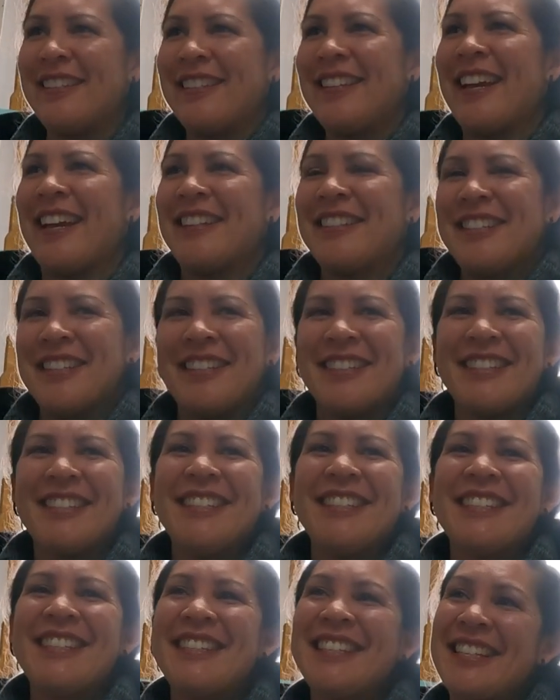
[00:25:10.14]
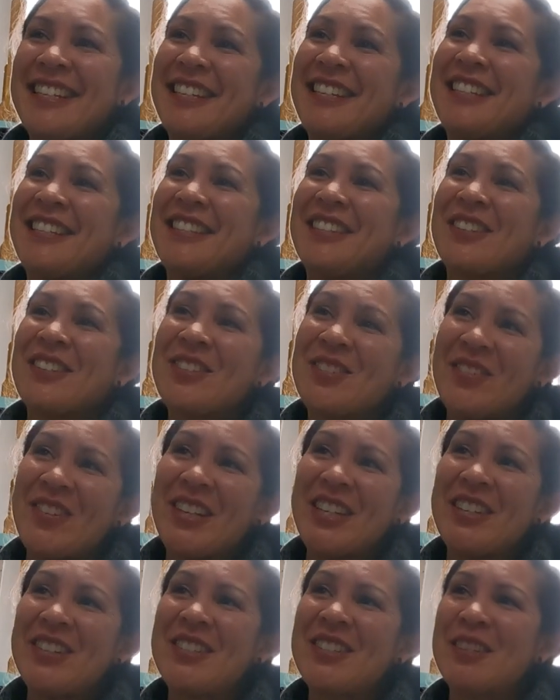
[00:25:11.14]
yeah, to see those
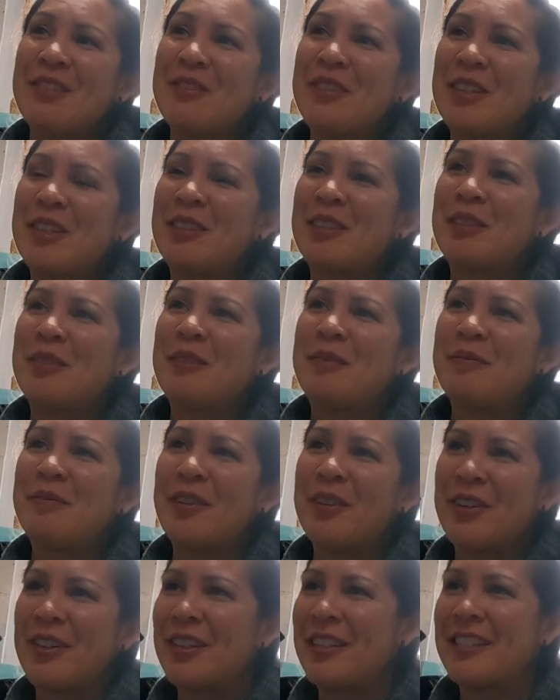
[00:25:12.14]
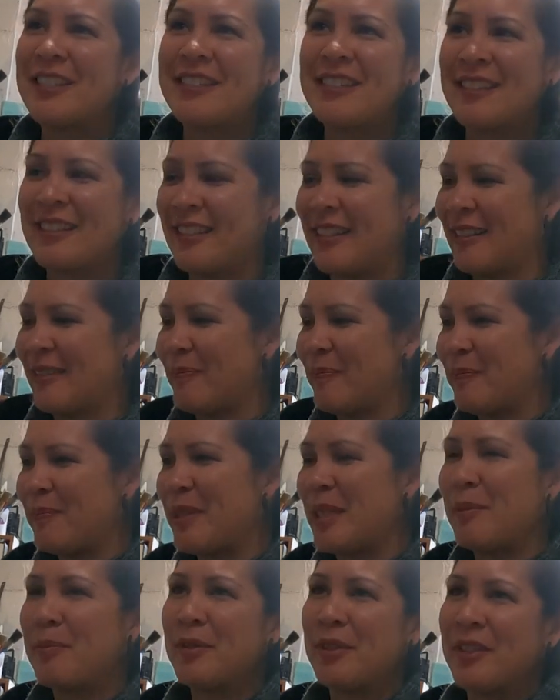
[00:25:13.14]
videos of other artists and
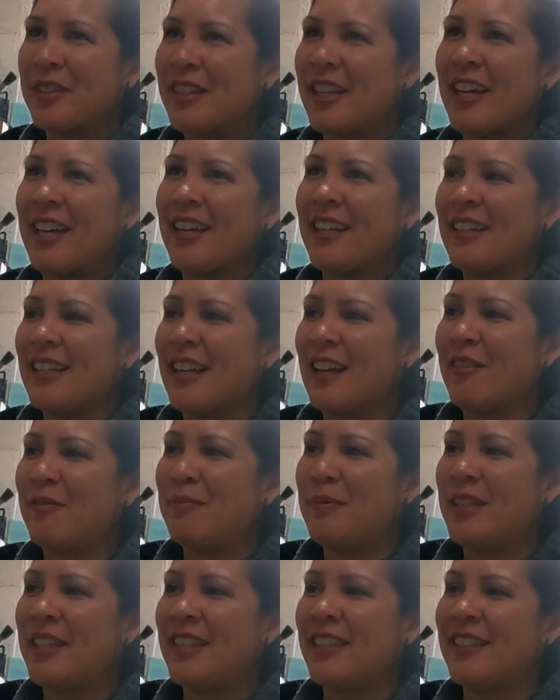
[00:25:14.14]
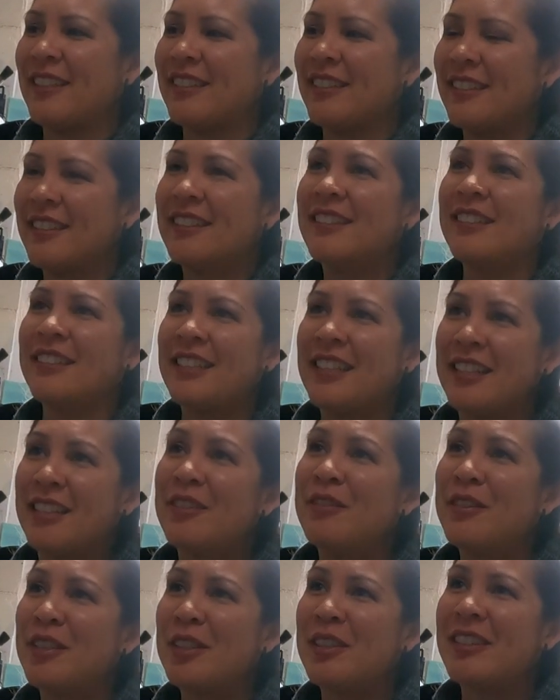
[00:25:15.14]
people that have been
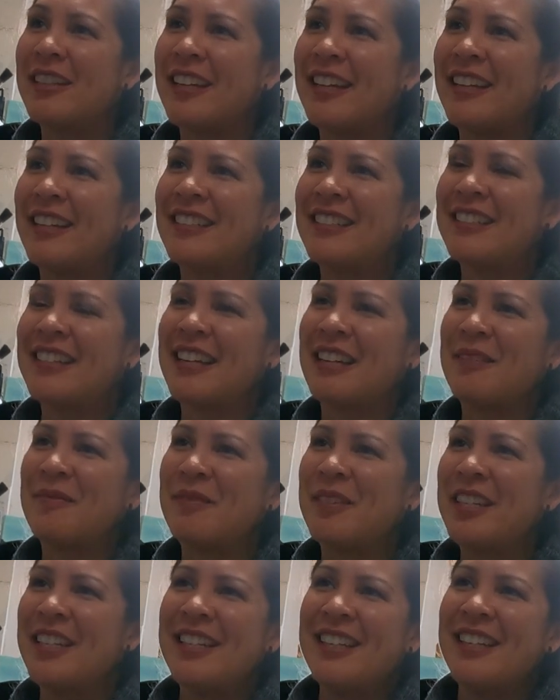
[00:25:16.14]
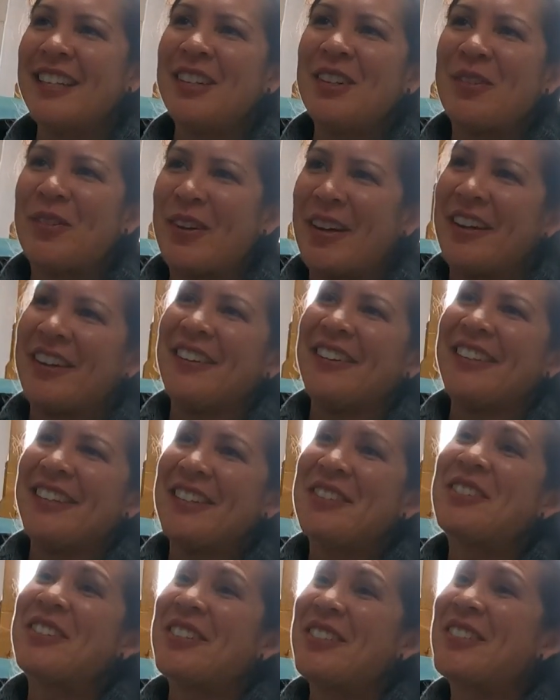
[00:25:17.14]
interviewed ahead of time, wow,
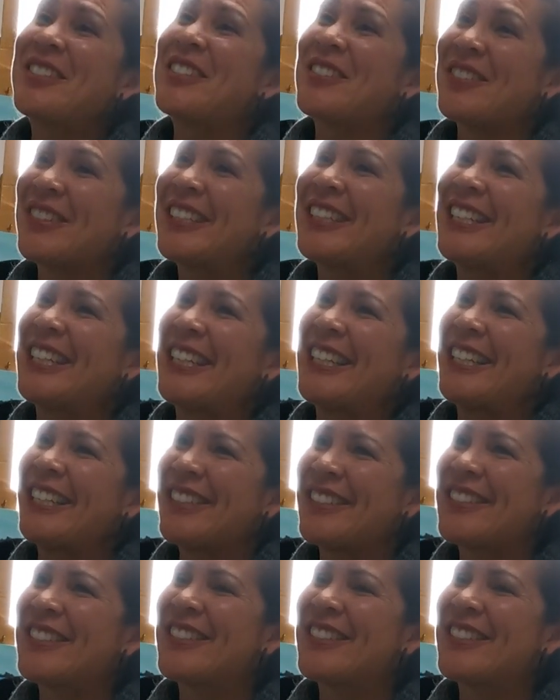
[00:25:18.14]
it was really